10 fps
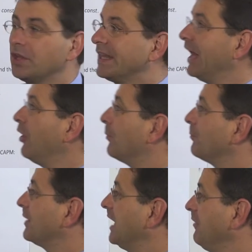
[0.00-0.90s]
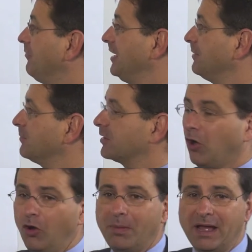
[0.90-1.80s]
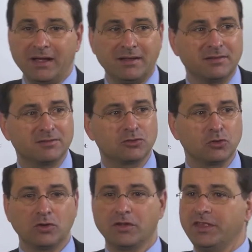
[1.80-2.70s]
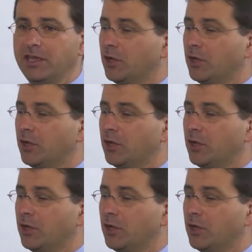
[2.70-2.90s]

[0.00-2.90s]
Now, if we go back to the